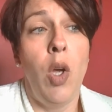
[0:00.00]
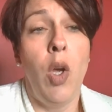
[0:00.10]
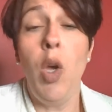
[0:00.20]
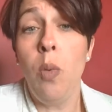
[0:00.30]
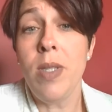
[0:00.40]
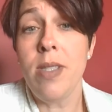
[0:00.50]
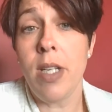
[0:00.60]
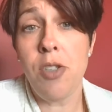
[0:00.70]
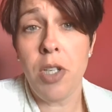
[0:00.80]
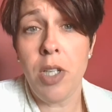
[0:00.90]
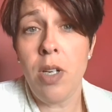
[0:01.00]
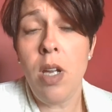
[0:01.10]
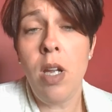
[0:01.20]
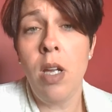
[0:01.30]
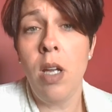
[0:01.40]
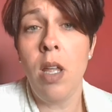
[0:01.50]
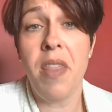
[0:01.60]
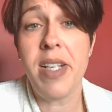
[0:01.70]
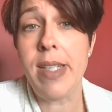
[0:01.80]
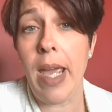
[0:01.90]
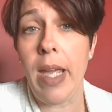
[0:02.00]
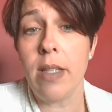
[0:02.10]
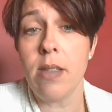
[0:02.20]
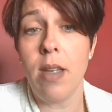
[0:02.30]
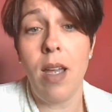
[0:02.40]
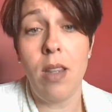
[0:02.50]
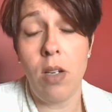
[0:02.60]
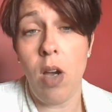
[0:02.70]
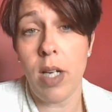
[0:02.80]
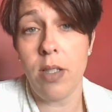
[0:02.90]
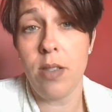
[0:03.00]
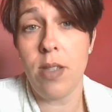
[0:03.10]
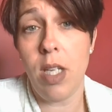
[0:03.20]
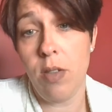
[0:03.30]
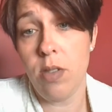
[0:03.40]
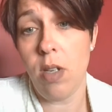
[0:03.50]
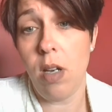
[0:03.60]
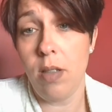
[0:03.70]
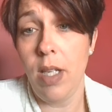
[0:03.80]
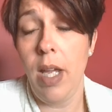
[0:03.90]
Who was injured, the date, and the doctors that you saw.